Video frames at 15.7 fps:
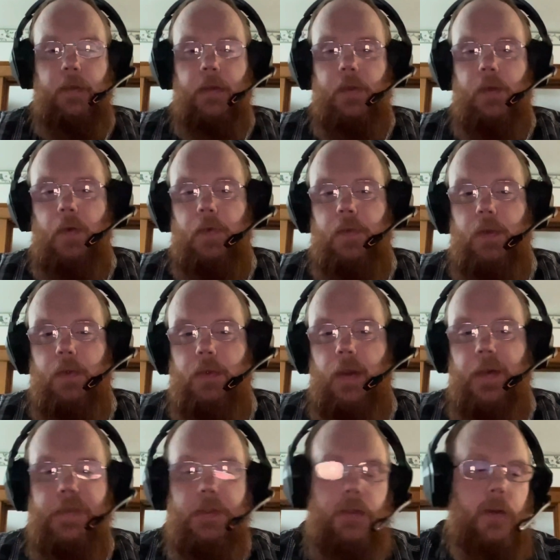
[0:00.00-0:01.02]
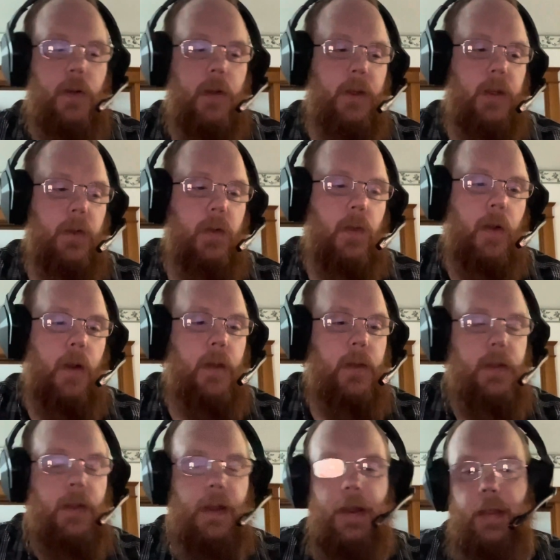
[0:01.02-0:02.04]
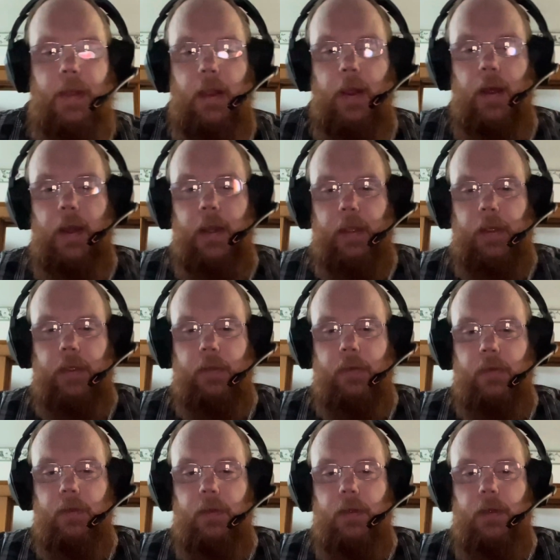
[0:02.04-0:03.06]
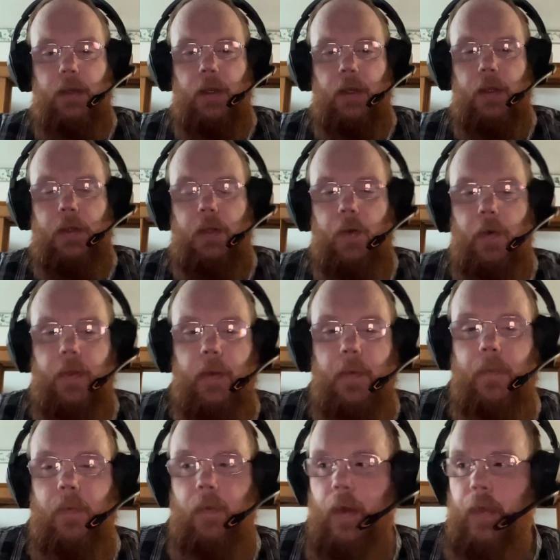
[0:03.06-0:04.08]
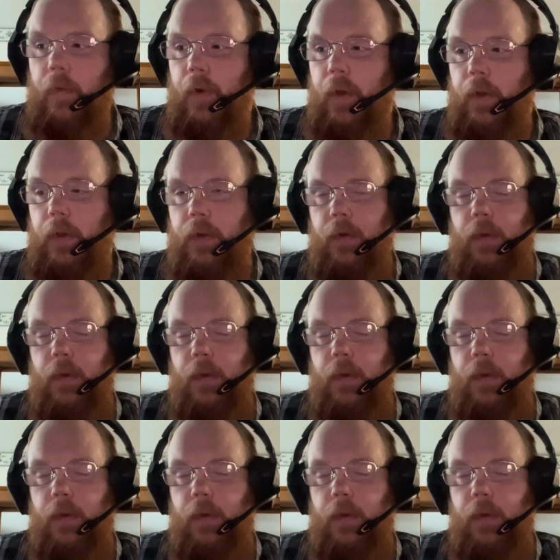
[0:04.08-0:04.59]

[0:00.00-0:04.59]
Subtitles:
The tow truck drivers are not going to cross that line and tow their brethren